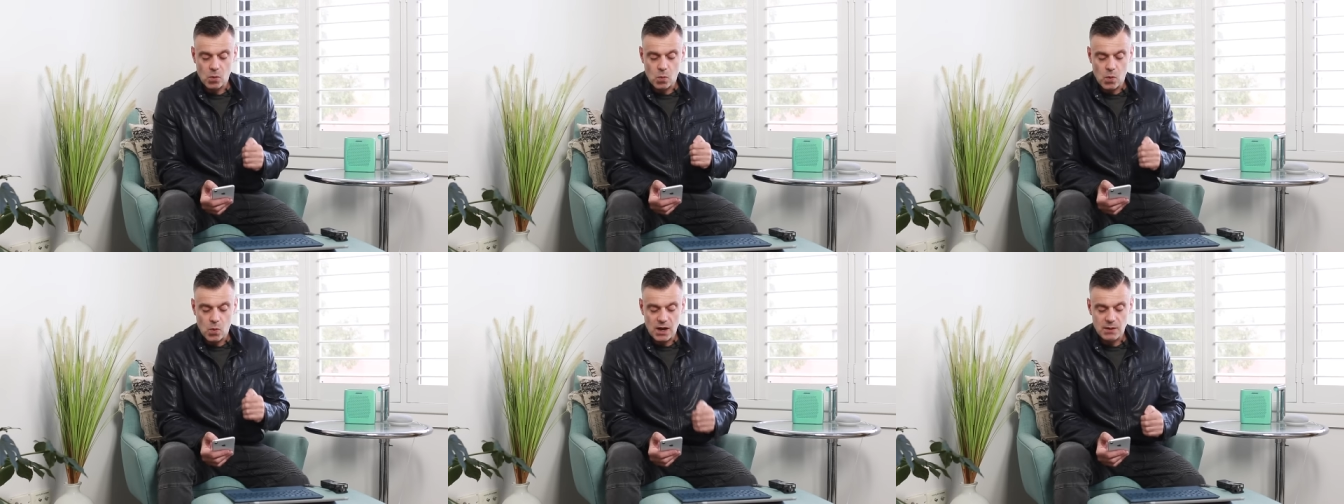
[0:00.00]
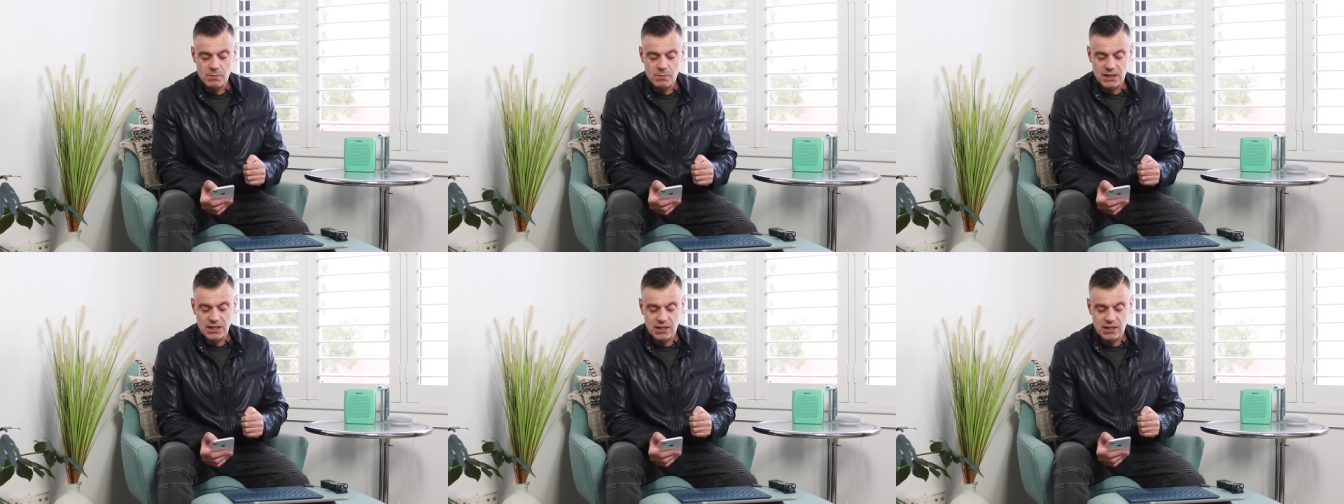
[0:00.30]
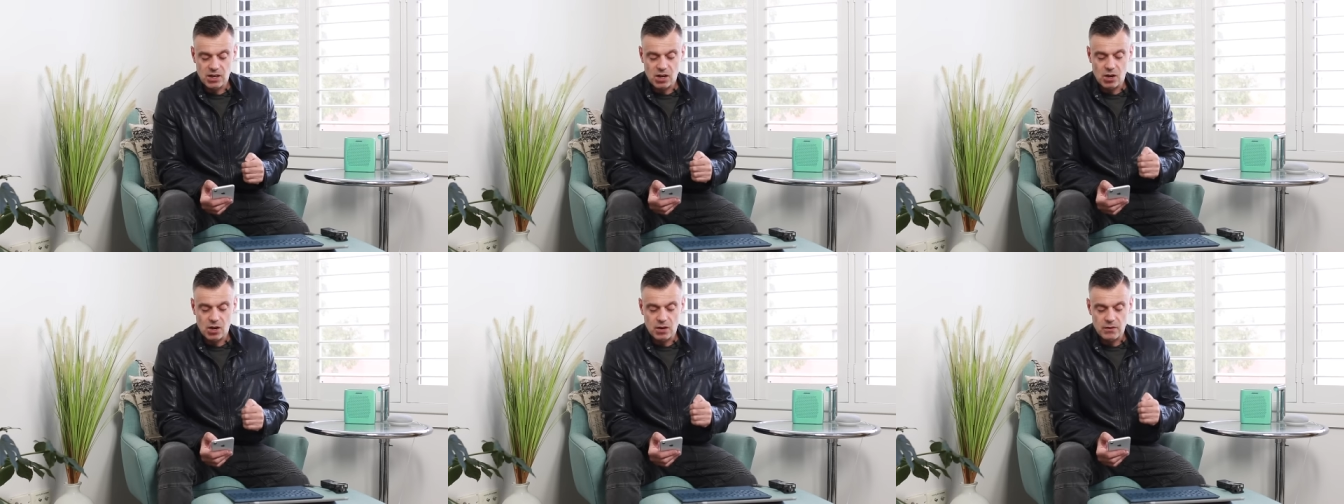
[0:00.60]
one
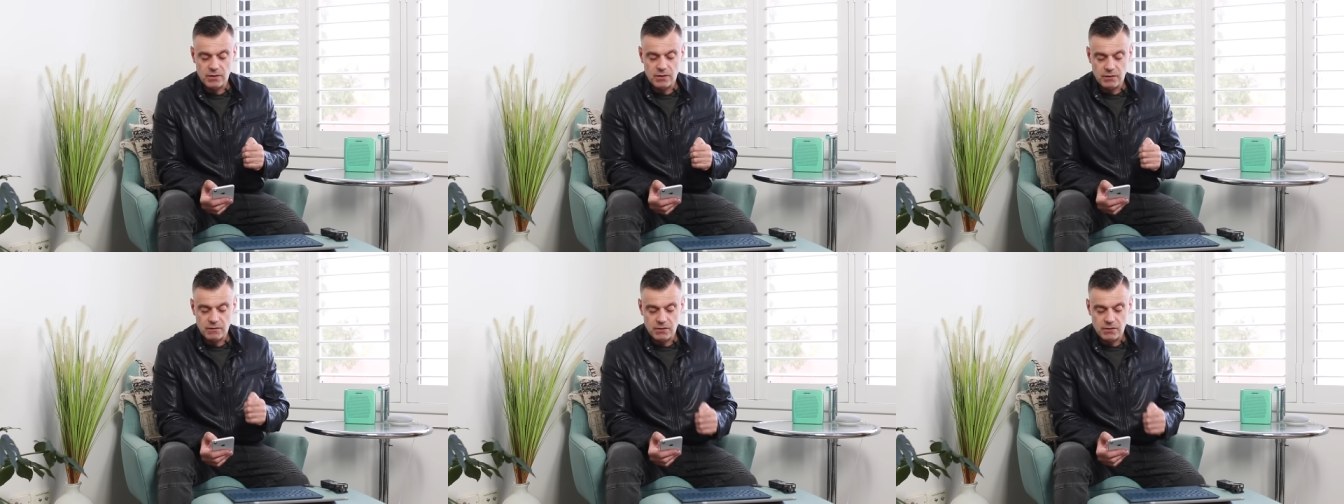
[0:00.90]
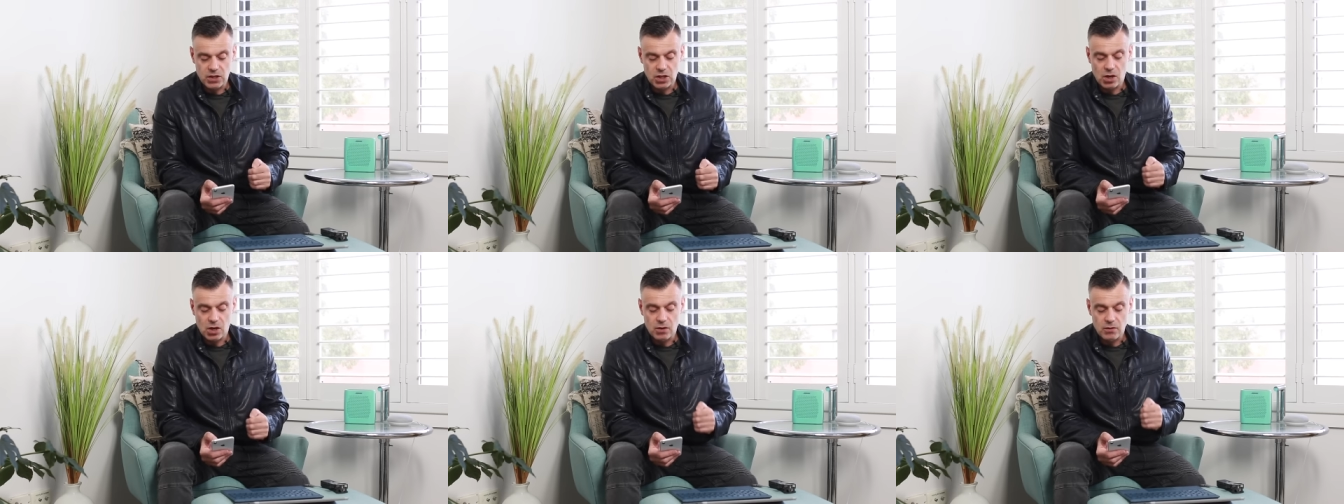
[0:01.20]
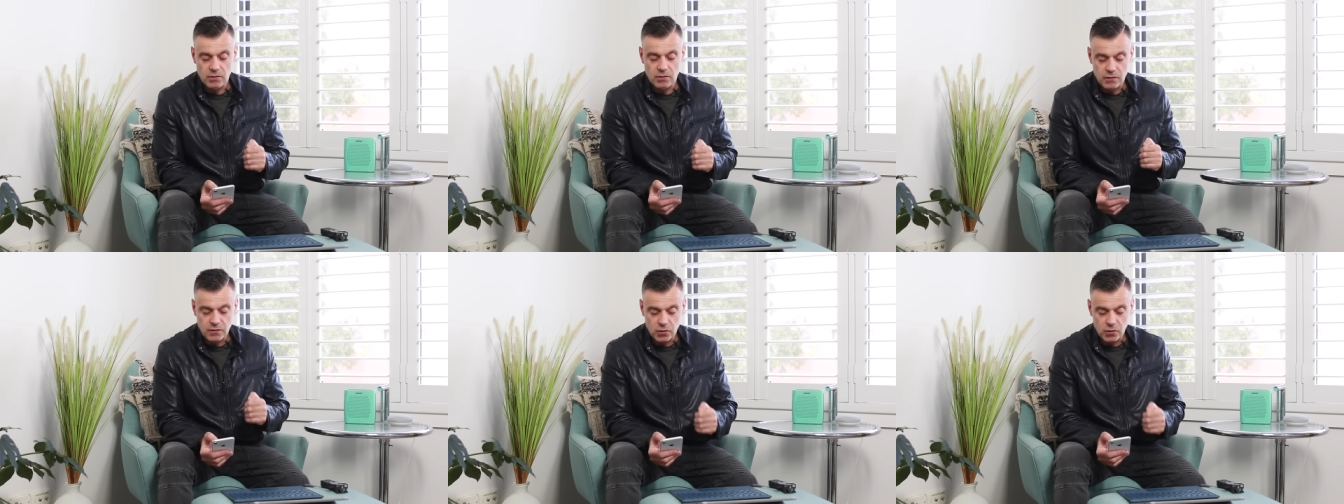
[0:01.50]
minute of
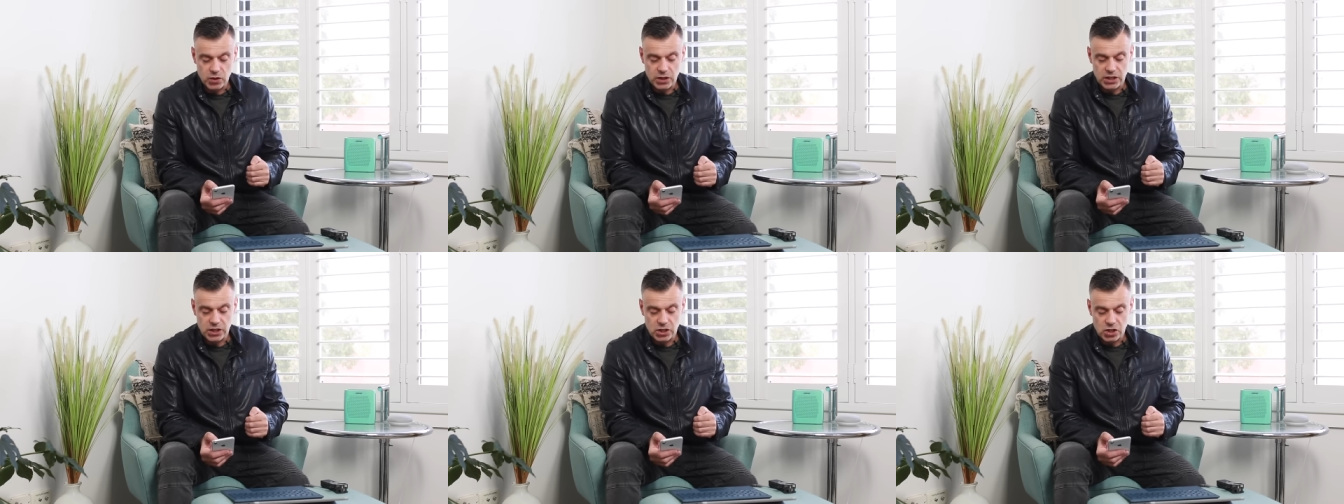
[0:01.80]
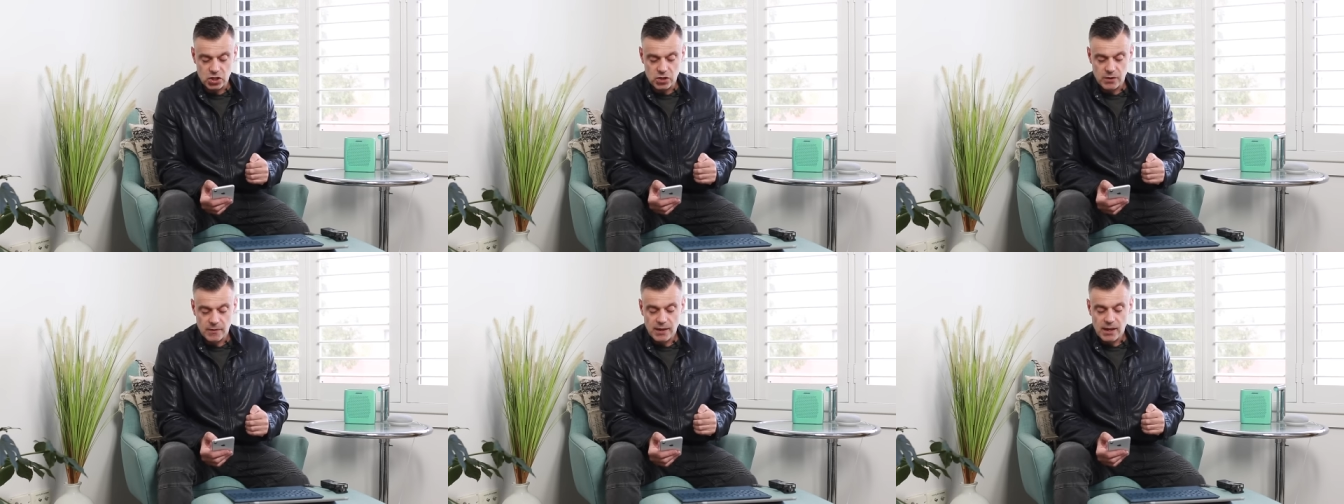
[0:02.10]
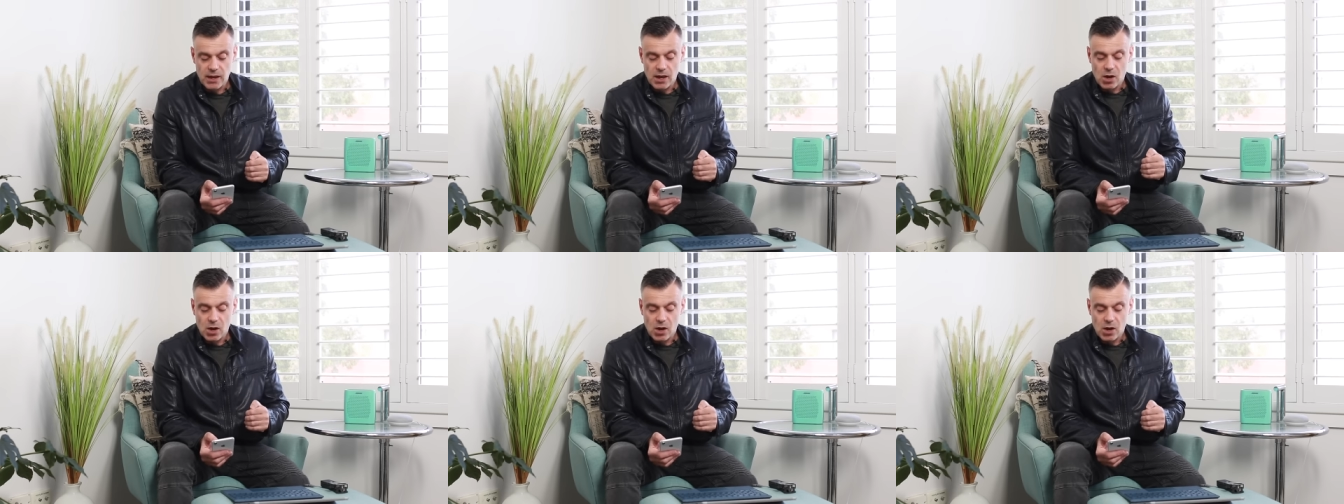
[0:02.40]
video footage,